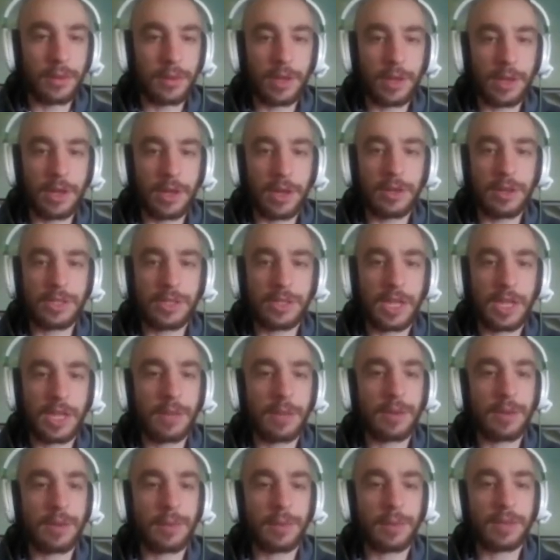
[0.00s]
I used the
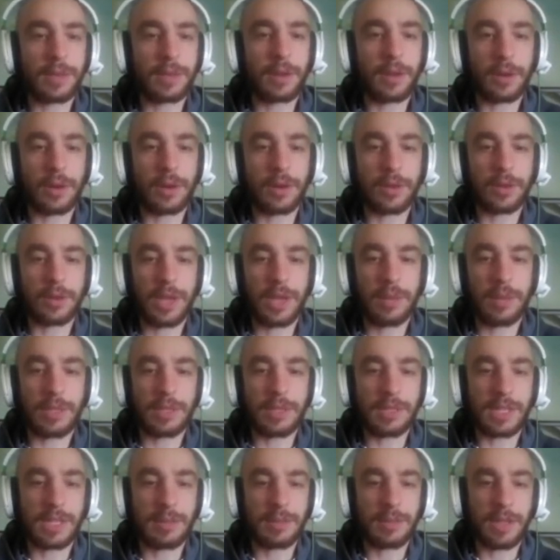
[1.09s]
hairpin to pick the lock. The hairpin
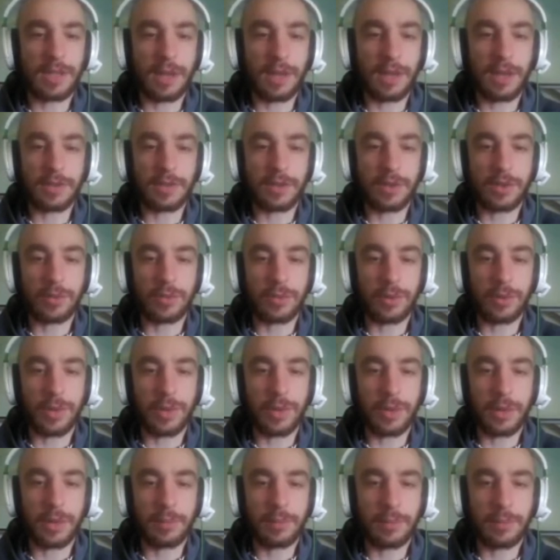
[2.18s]
snapped in half, so I threw it away.